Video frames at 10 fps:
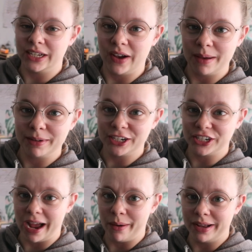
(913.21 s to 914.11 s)
So I'm going
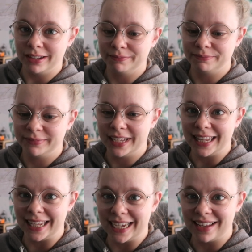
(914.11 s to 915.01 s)
to shower
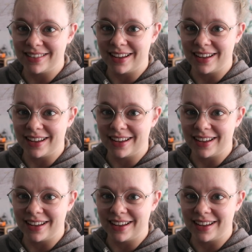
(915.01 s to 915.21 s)
and then get